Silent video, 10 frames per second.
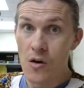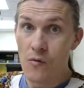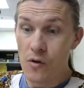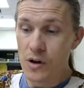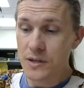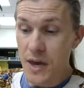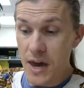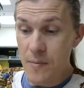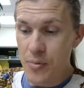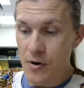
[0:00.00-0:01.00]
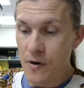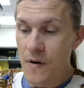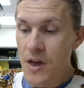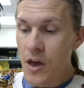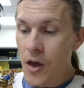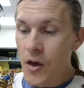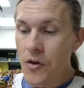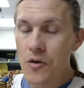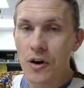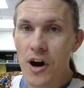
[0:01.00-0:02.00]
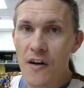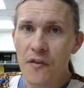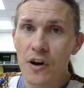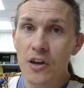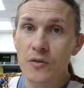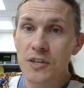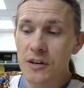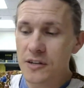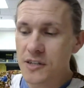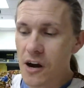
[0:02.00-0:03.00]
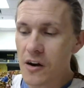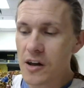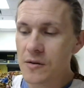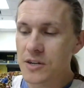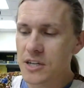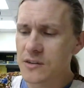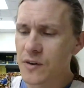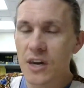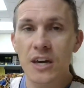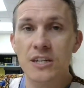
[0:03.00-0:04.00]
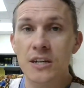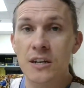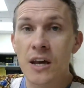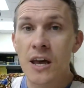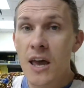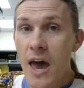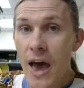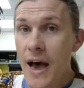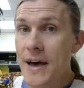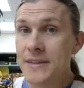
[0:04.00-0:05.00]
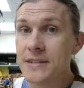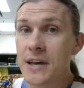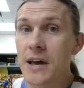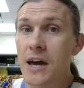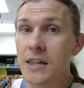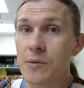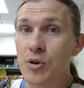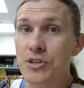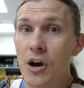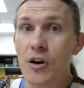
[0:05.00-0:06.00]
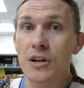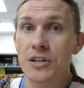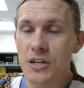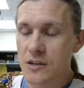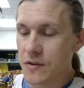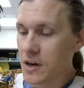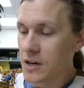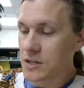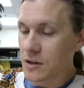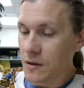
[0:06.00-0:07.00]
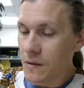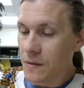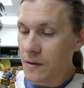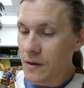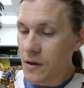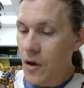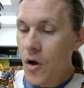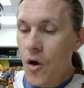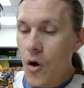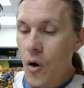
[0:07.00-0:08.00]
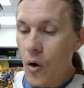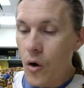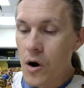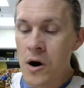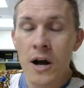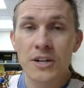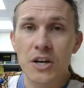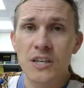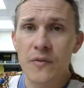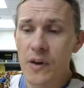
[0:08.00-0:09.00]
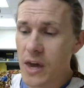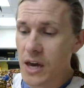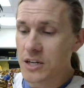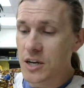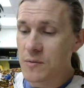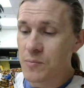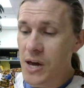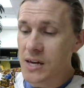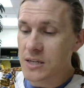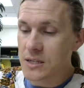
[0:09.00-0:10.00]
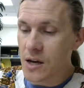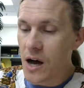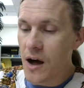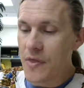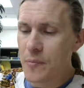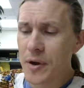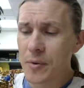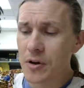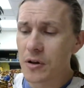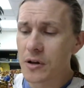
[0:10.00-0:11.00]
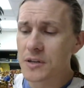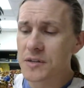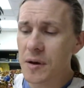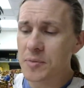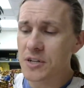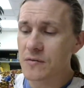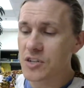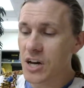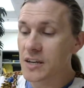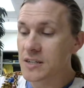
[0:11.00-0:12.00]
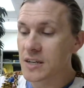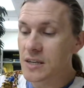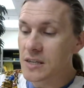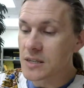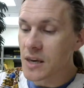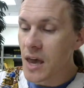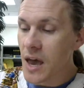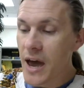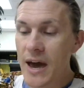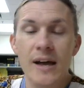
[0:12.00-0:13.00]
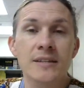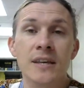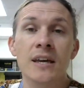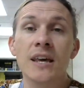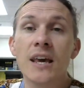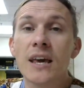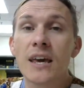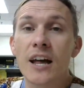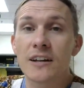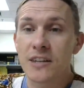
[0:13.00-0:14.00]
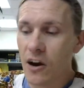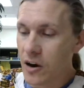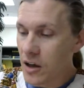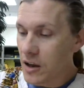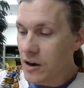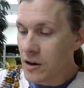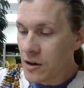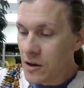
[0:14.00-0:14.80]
For example, you could offer a utilitarian justification and a libertarian justification, or a justification based on the biblical conception of justice and an egalitarian